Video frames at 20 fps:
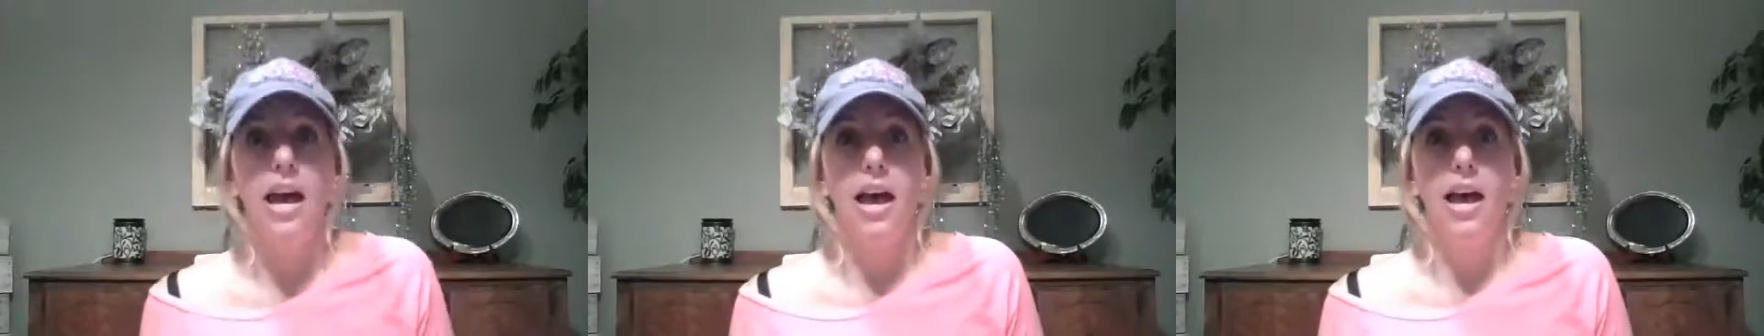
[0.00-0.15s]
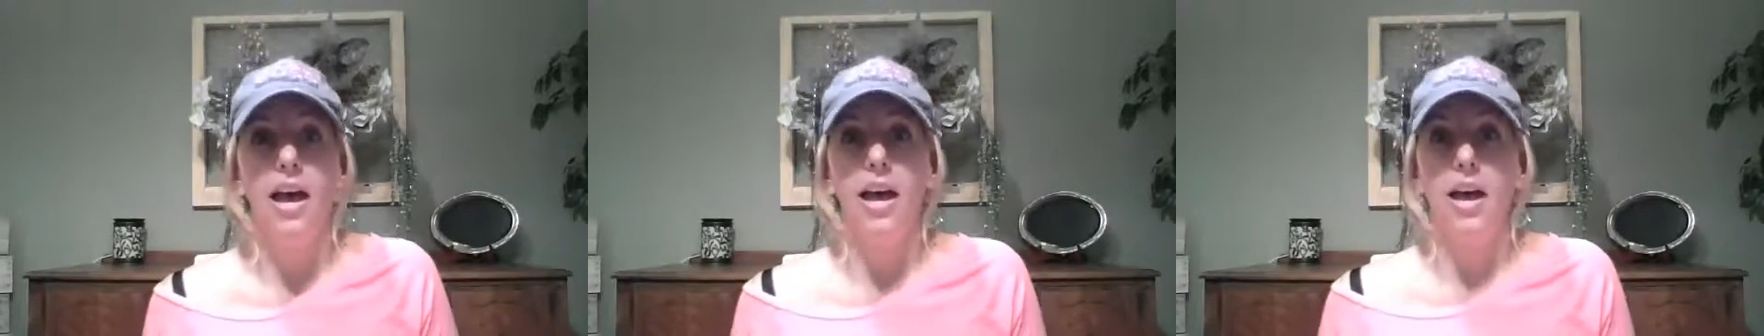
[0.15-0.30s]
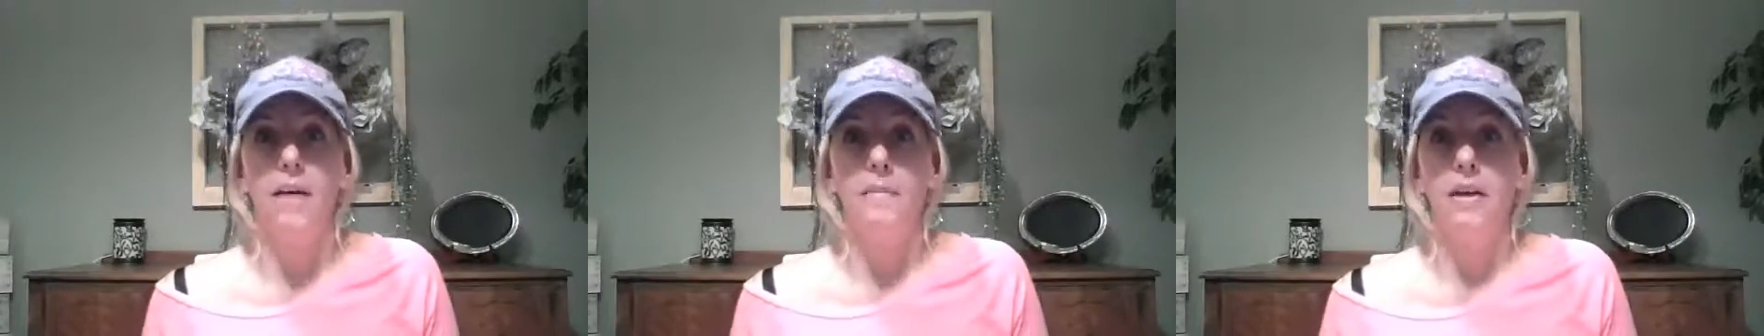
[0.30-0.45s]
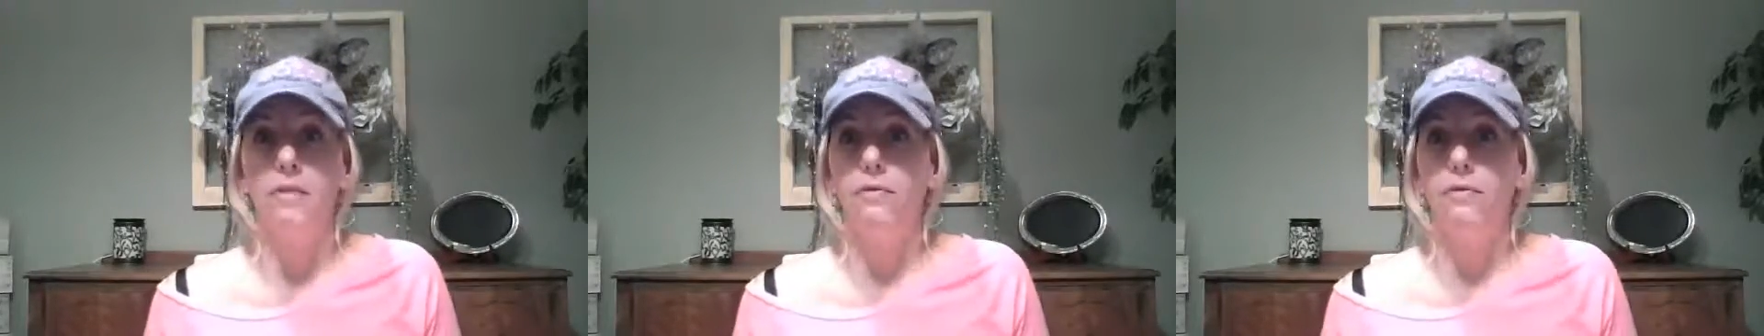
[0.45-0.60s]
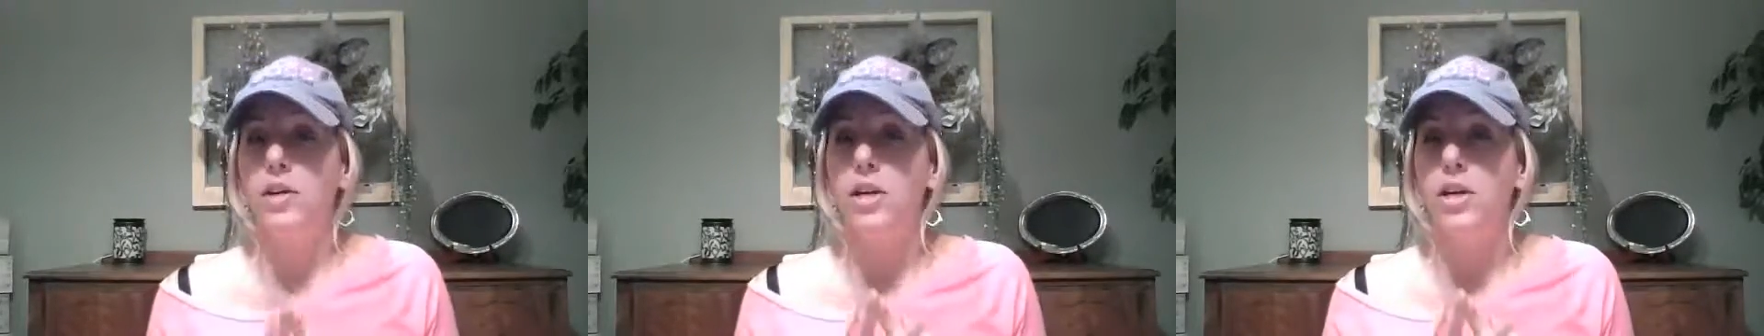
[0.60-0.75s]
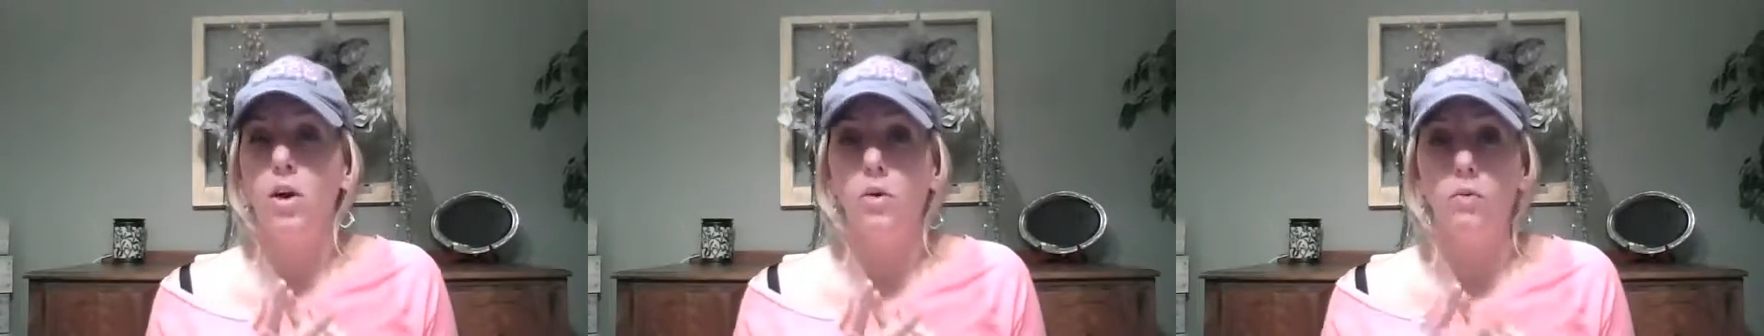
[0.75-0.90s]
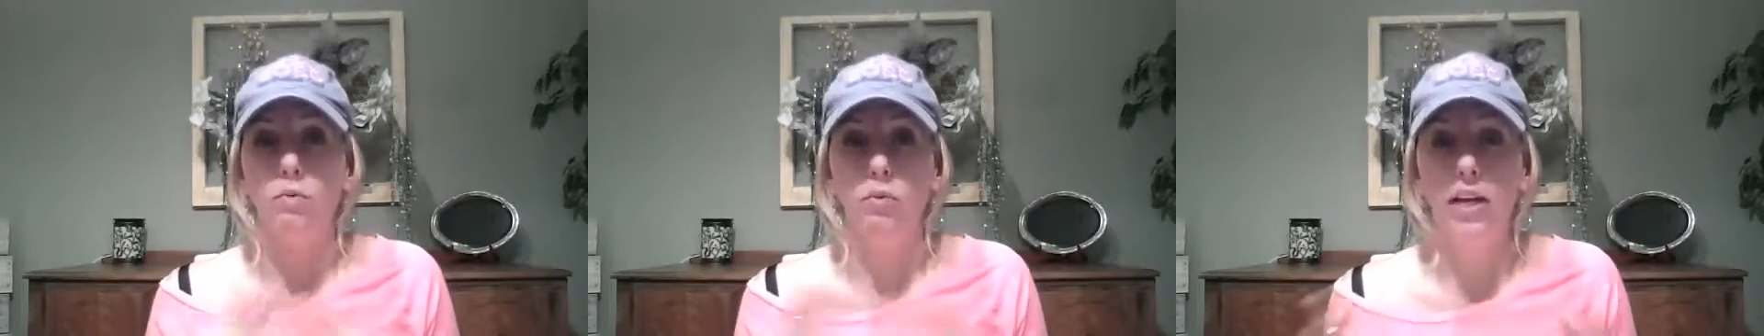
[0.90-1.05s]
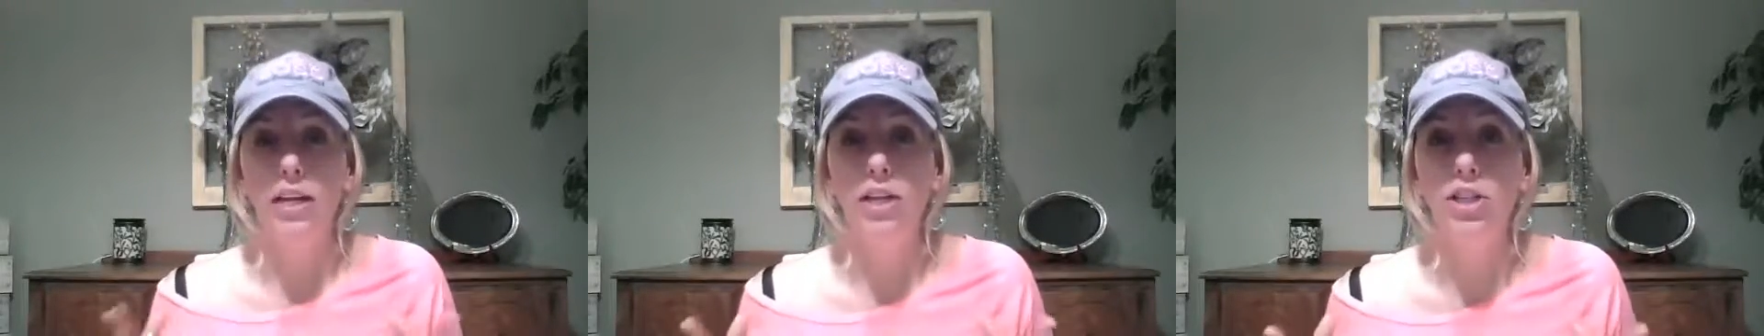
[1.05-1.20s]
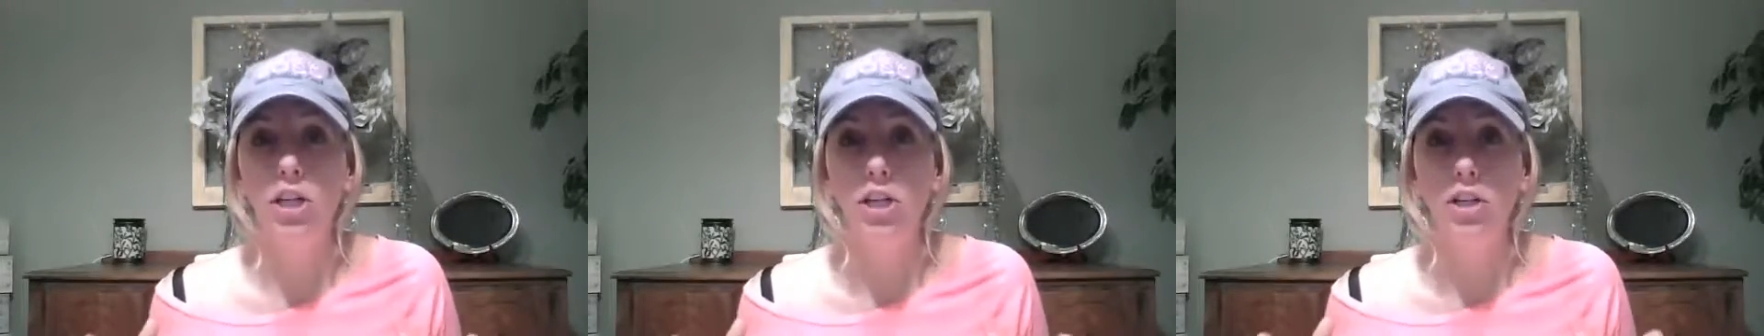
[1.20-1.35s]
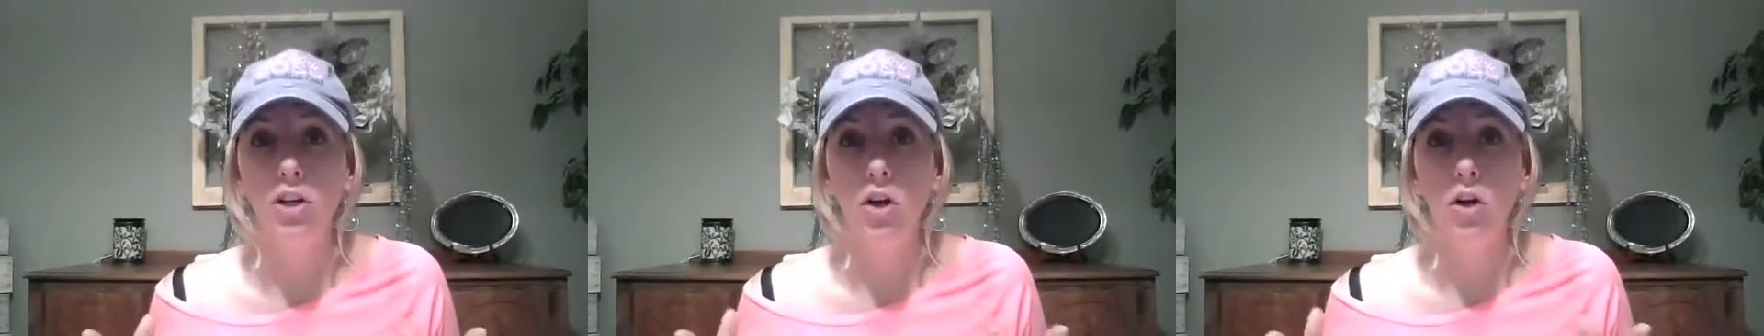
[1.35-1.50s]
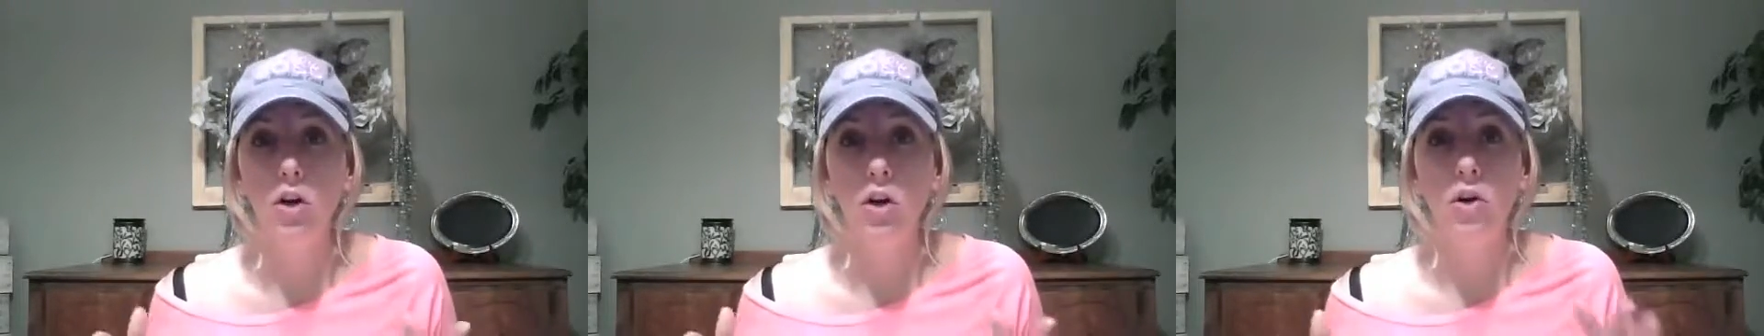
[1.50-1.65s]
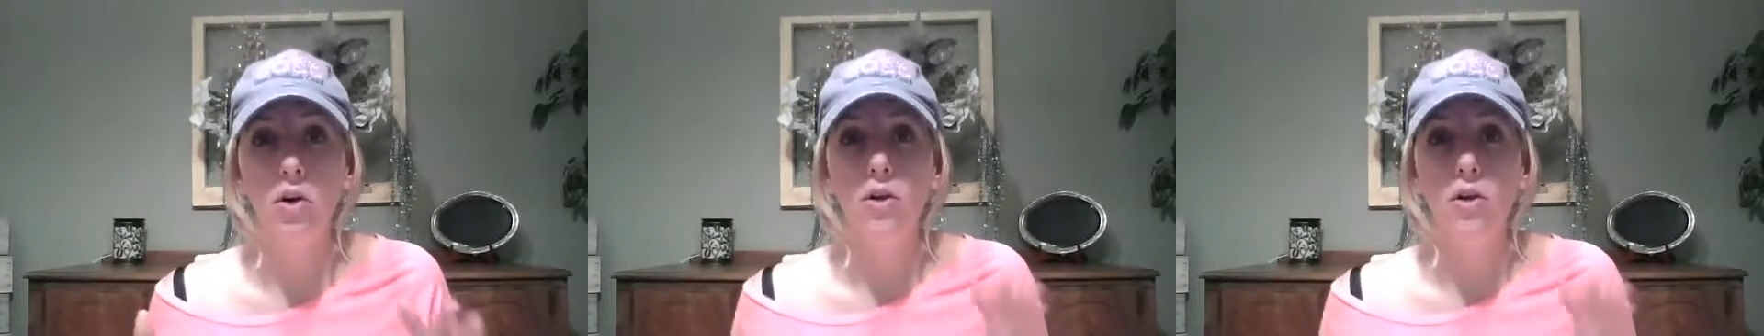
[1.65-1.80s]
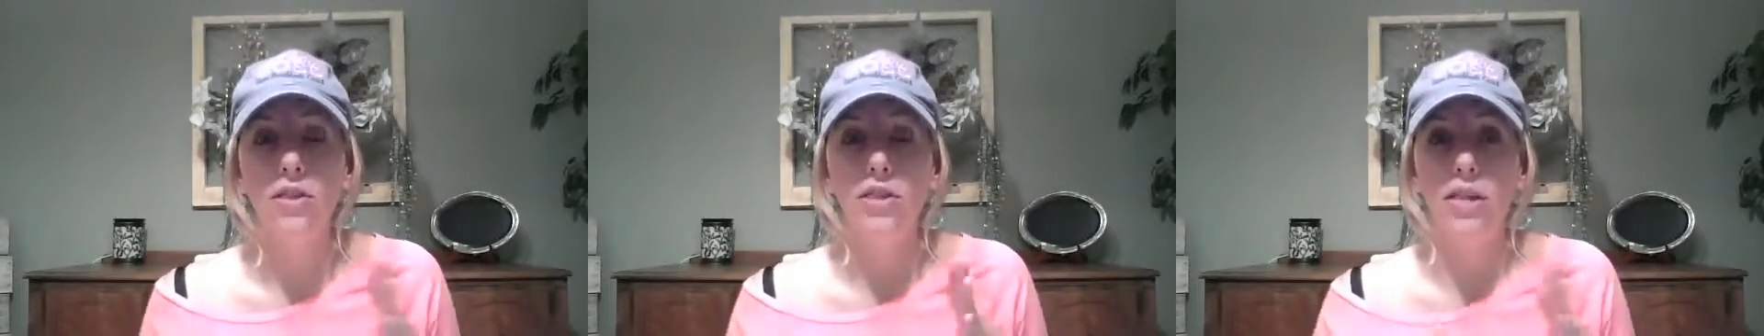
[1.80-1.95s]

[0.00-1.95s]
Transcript: If we don't reach a goal,